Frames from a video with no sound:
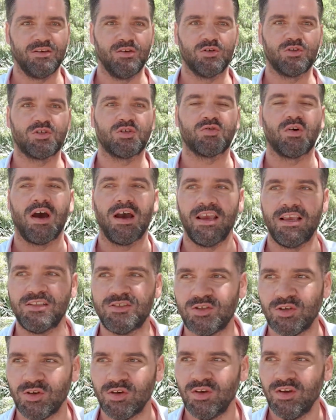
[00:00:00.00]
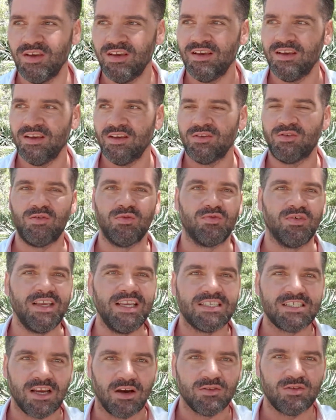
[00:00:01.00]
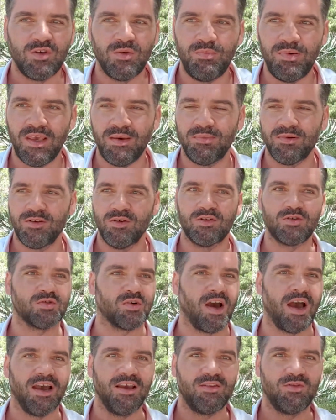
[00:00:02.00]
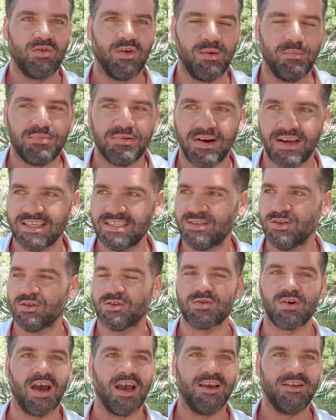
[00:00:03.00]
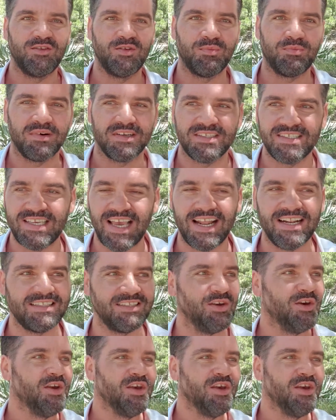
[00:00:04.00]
You try to reach out to people, you try to impress, you try to present,